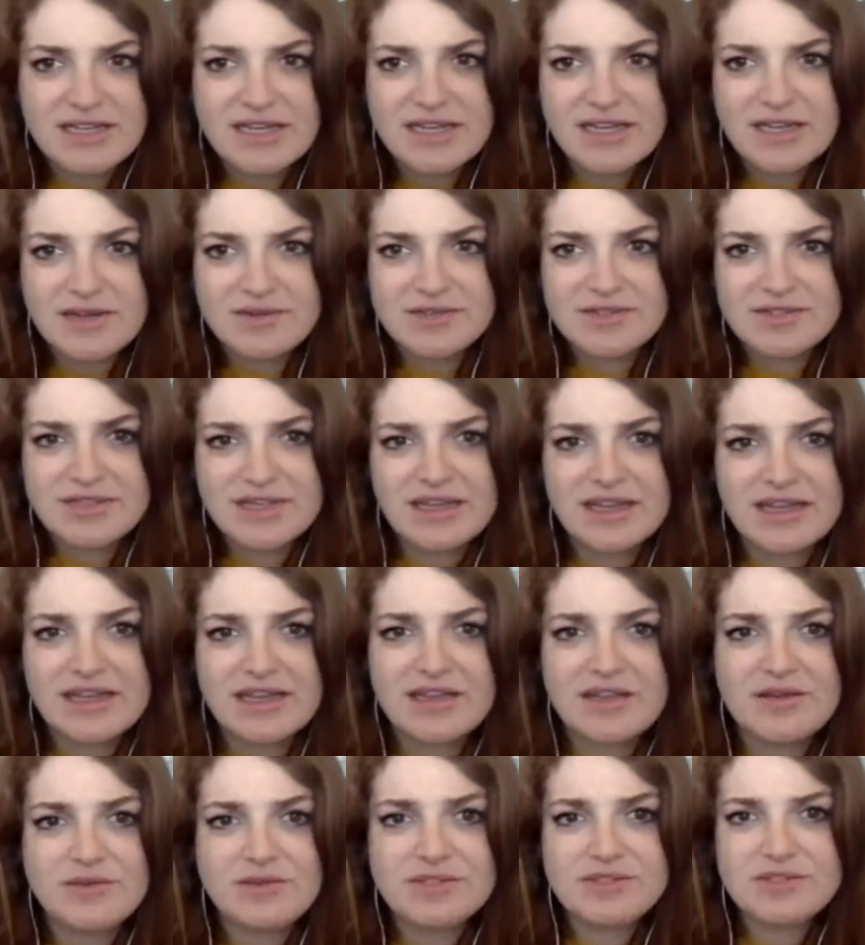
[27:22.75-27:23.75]
It was
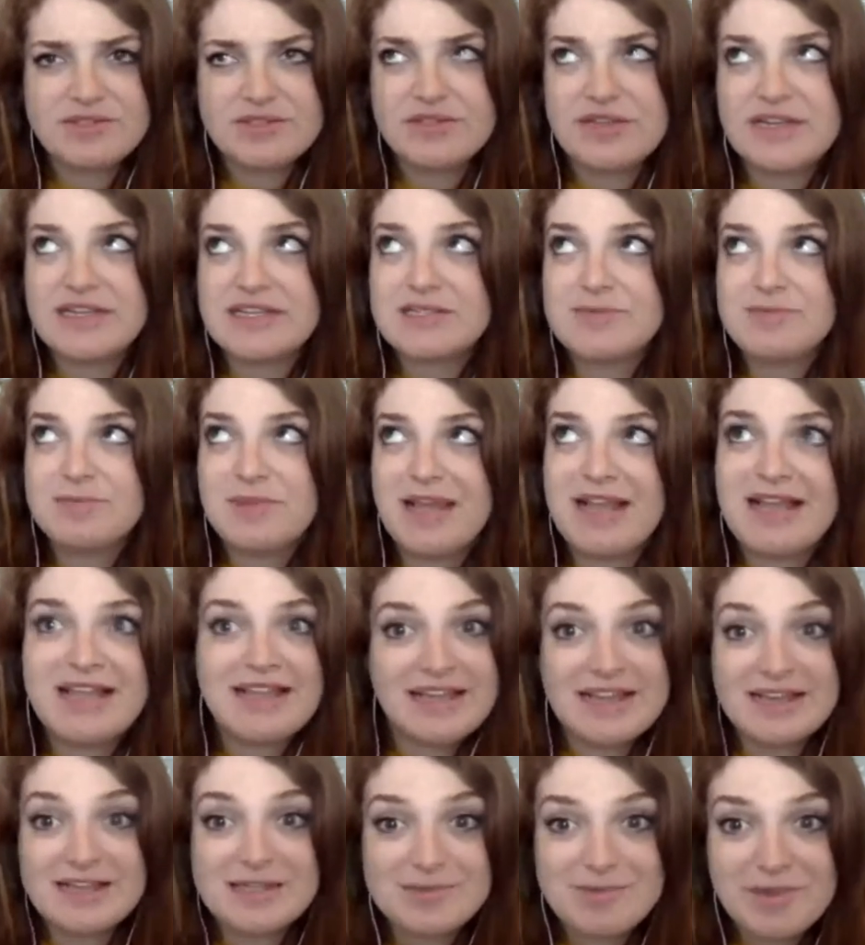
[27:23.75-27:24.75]
explaining
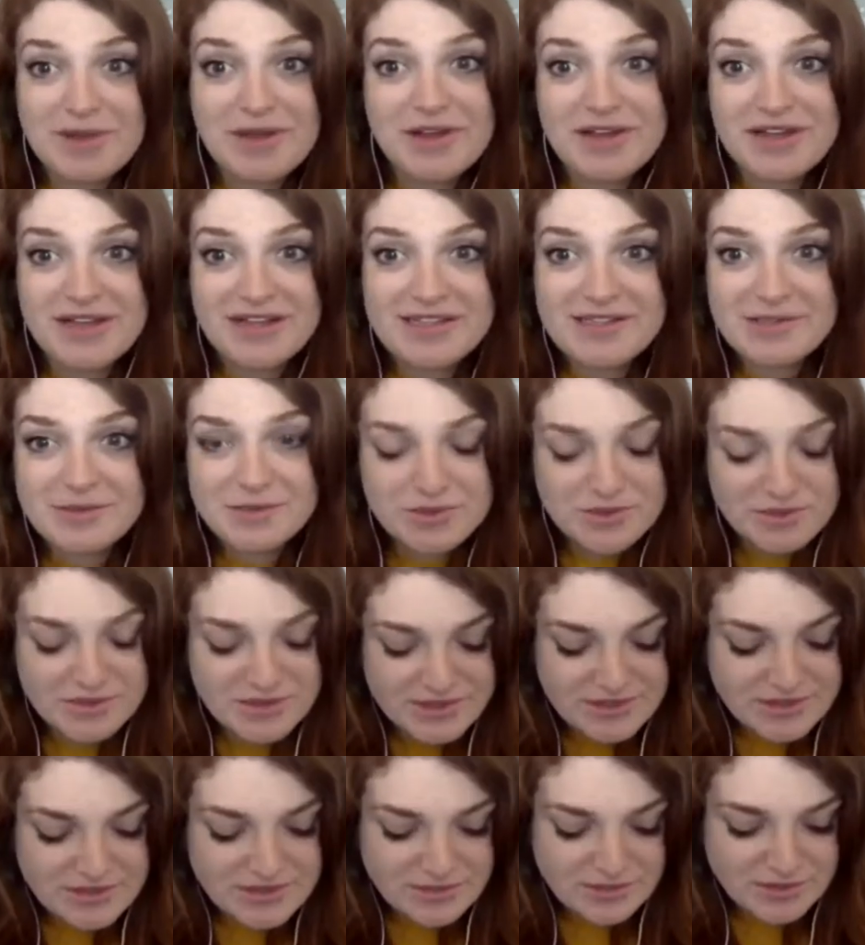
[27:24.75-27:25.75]
experience, which was
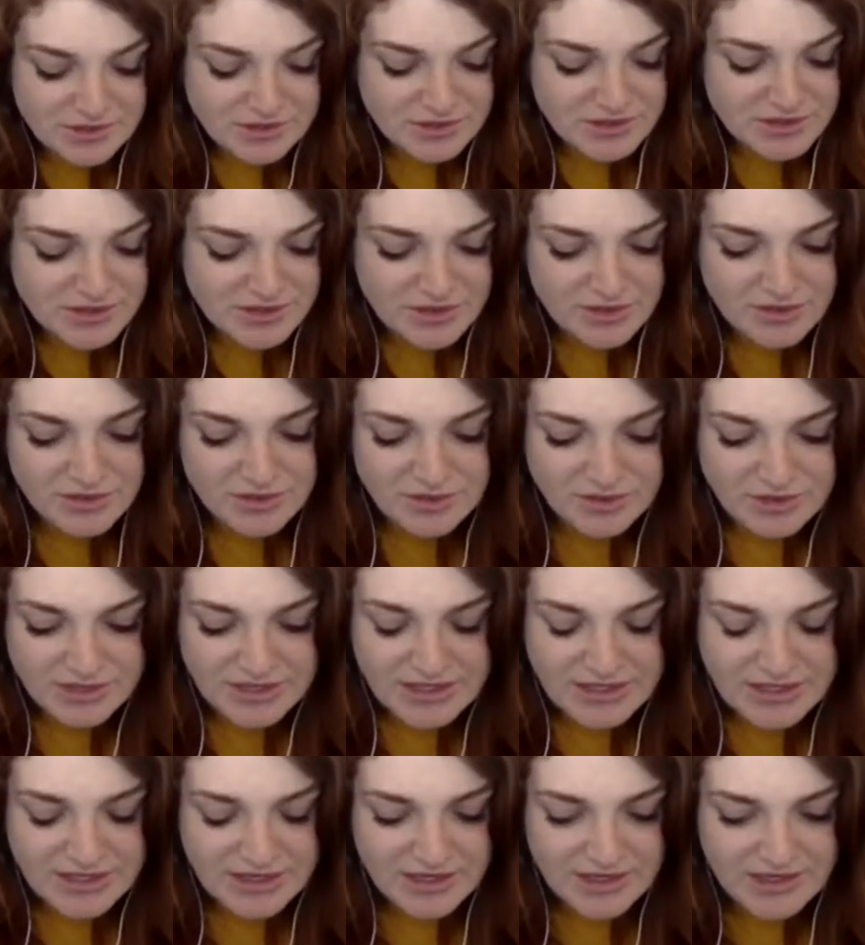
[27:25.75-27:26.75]
so cool to
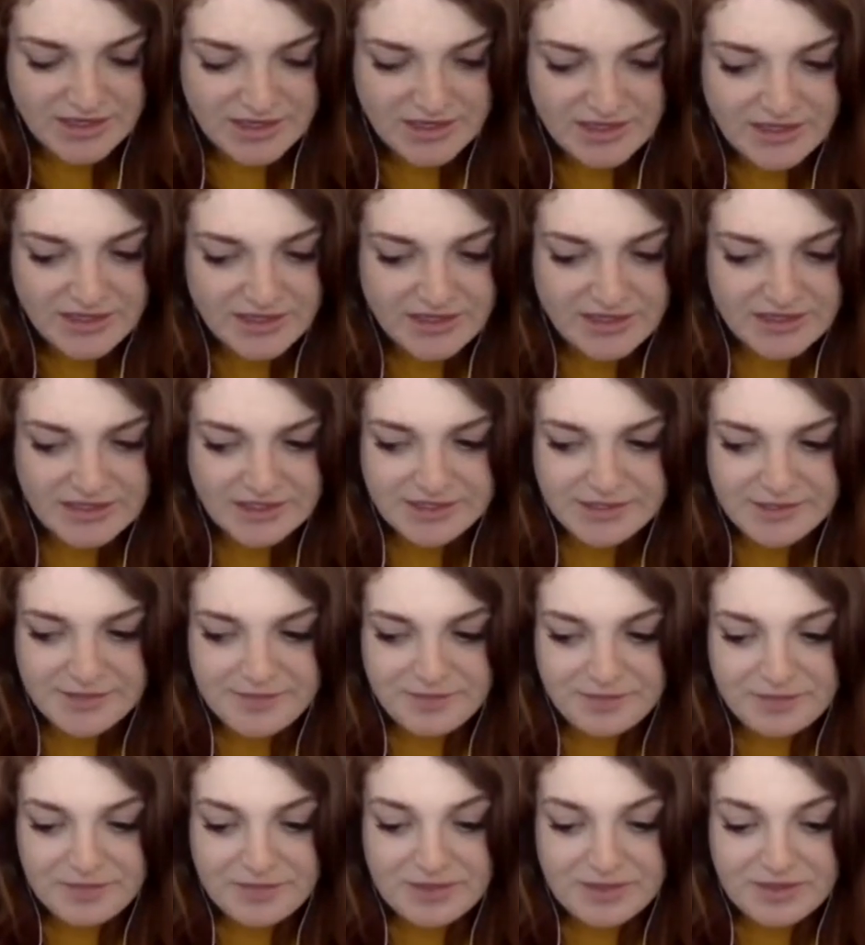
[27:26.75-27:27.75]
hear, and
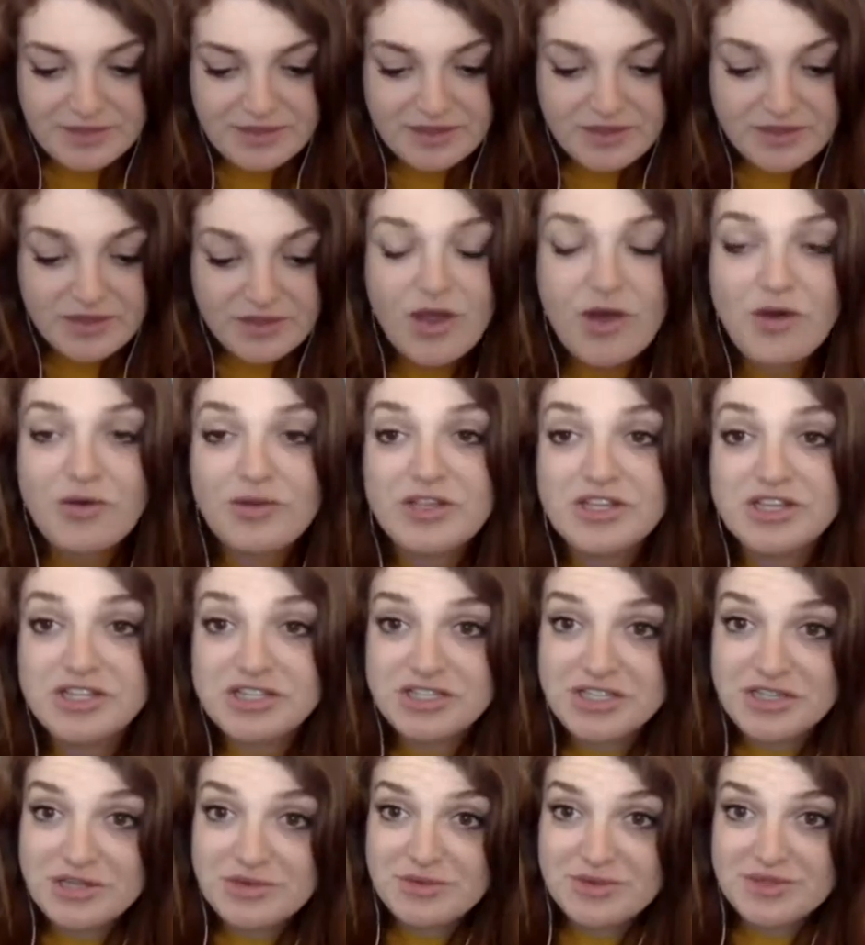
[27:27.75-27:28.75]
to know that
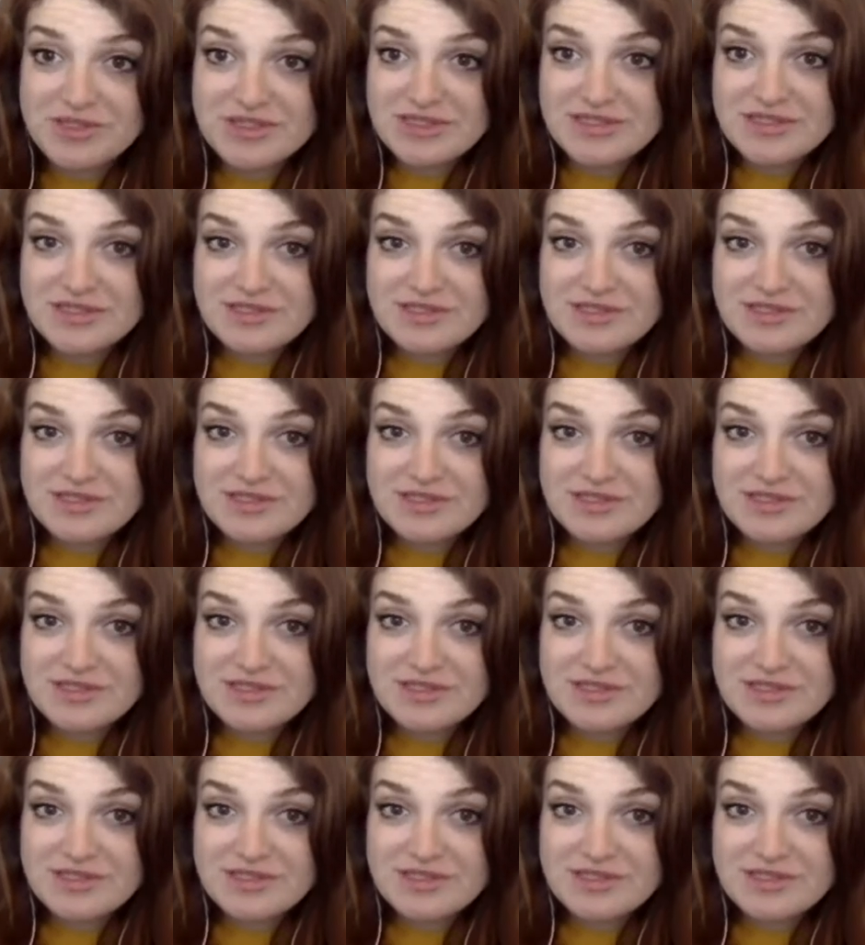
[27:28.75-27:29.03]
she was,